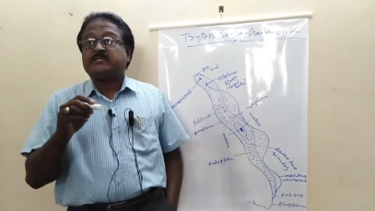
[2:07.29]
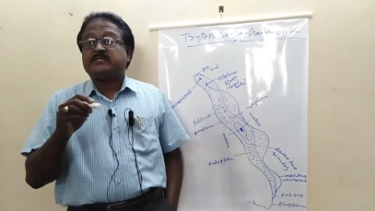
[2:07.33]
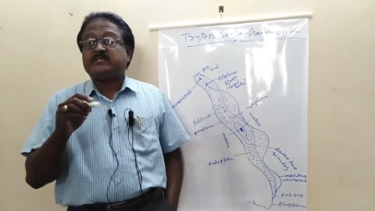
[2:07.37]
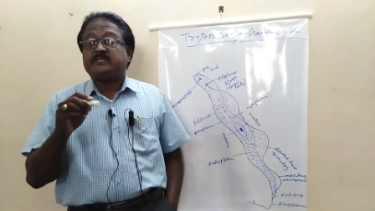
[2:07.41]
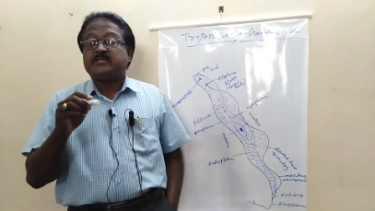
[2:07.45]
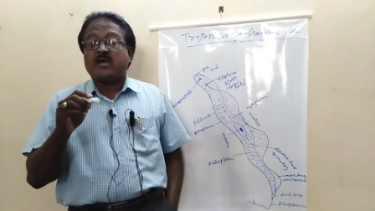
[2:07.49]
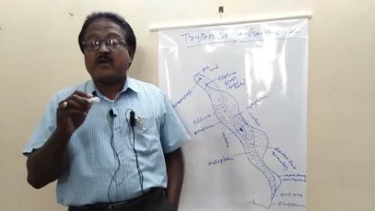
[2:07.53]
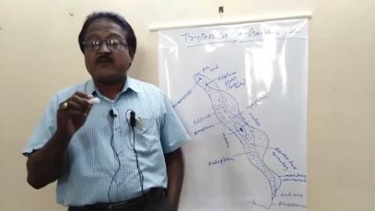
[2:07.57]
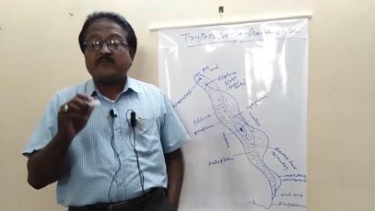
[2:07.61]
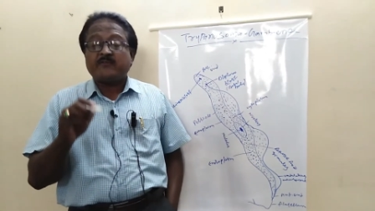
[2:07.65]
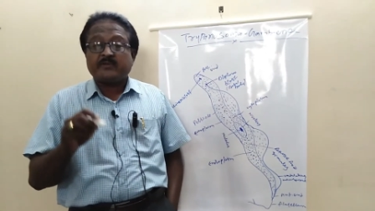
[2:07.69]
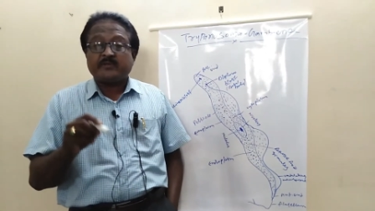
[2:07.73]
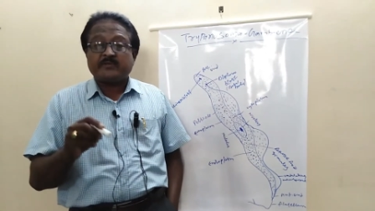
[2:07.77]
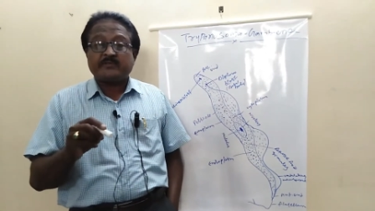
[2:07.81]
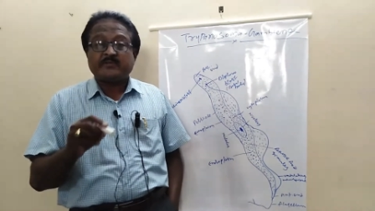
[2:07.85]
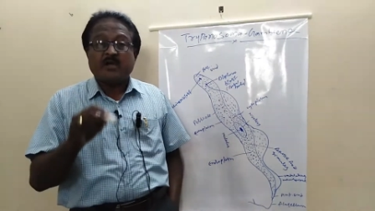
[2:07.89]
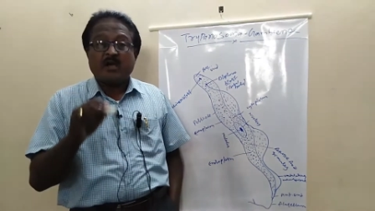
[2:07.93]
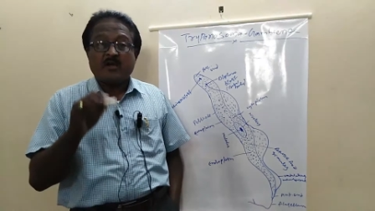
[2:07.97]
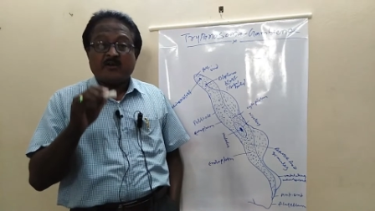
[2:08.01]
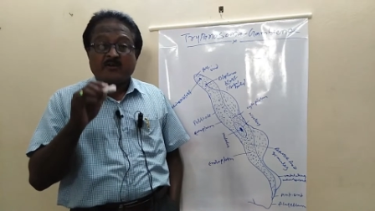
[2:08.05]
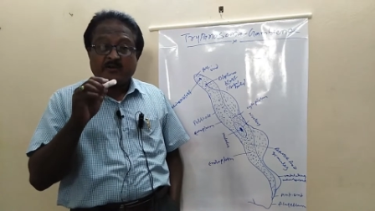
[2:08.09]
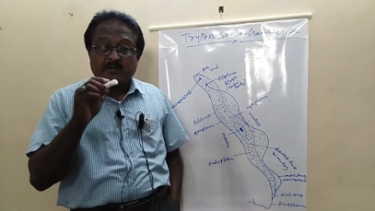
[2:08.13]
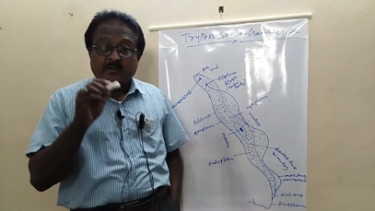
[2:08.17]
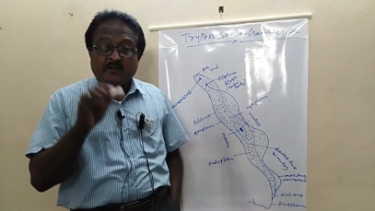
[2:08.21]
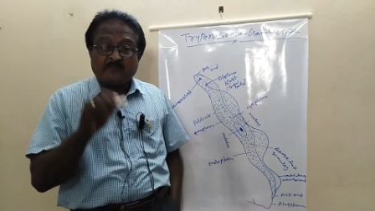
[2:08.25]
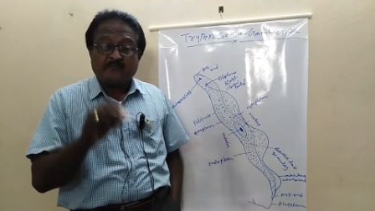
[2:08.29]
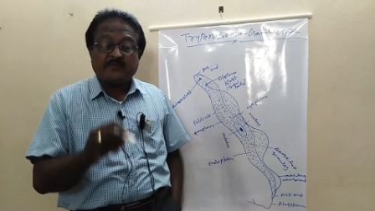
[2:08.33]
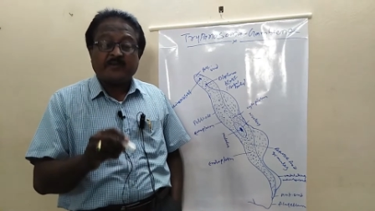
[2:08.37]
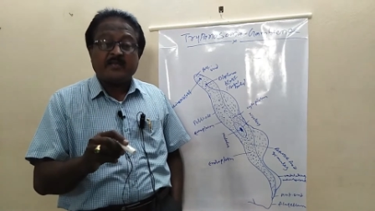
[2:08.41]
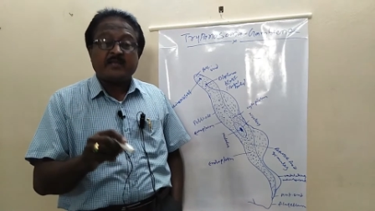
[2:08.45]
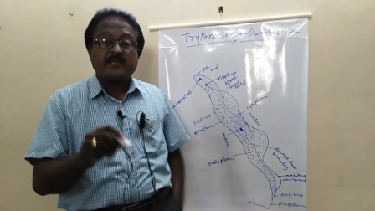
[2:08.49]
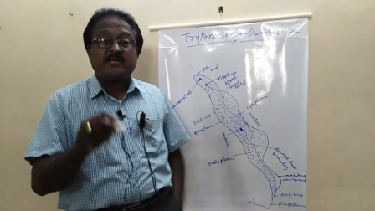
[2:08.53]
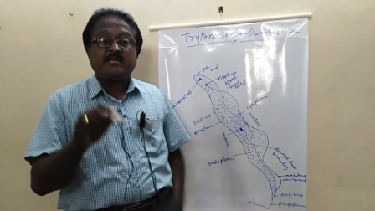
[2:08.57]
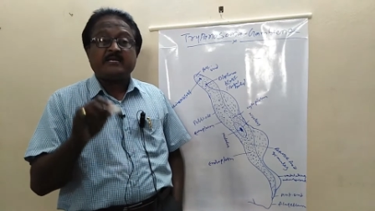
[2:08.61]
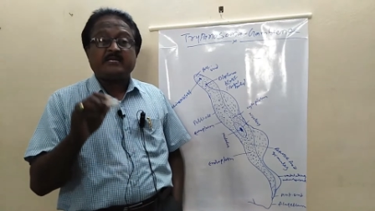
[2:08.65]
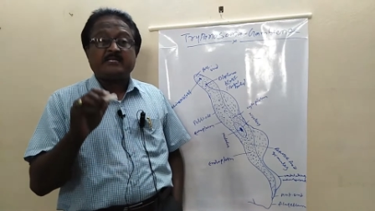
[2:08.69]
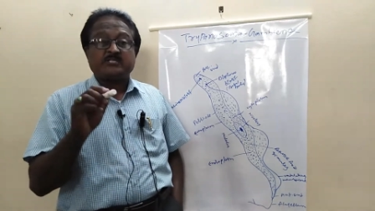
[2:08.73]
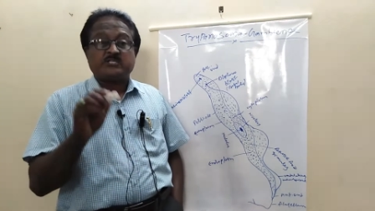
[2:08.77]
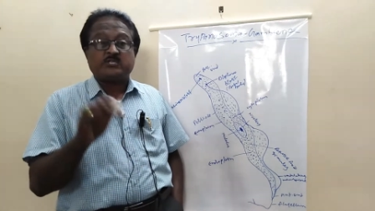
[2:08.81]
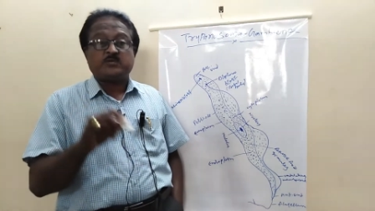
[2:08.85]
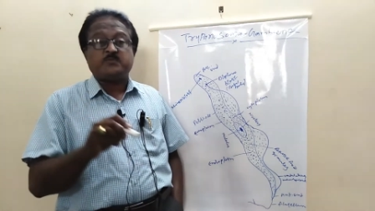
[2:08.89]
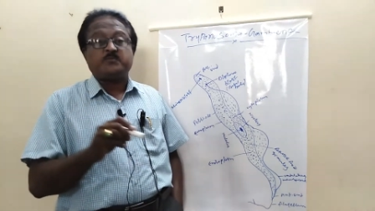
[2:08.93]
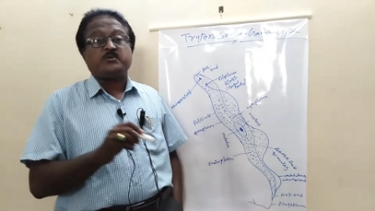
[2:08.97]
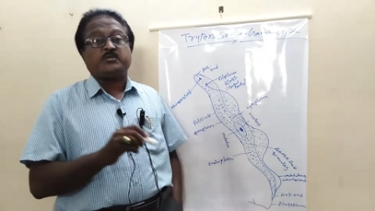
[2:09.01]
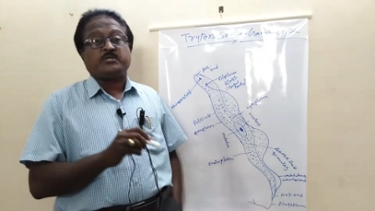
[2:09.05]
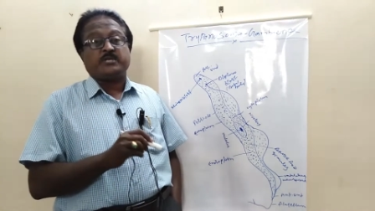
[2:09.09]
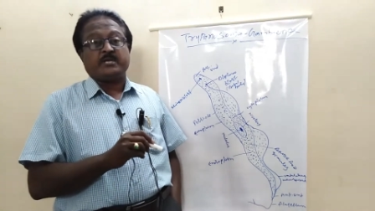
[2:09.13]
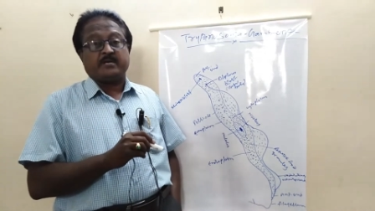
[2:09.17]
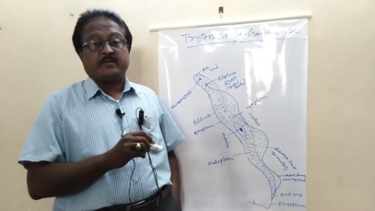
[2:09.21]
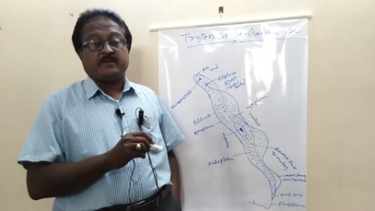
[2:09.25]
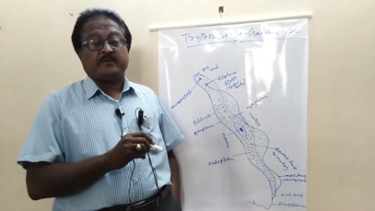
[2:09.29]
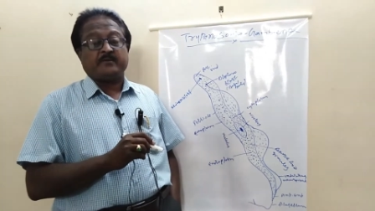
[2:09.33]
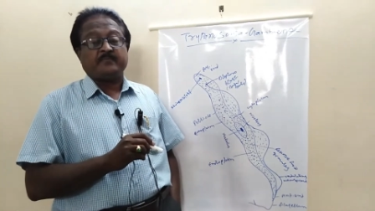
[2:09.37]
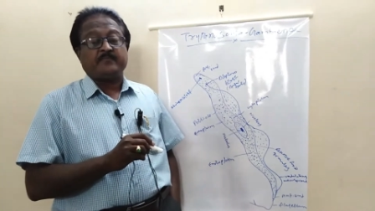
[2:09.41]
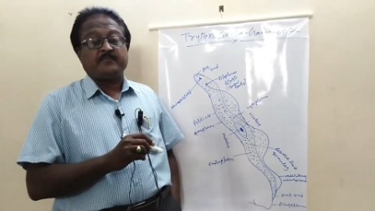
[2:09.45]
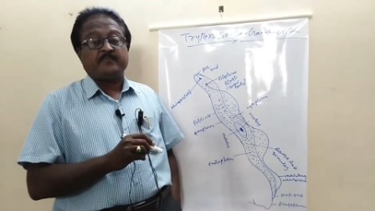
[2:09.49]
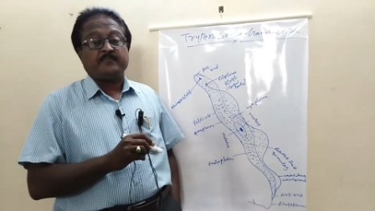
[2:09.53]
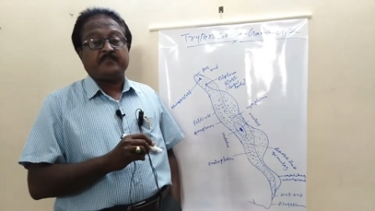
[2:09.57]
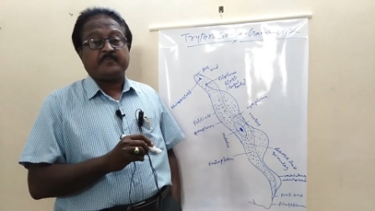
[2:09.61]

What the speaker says: geographically distribution,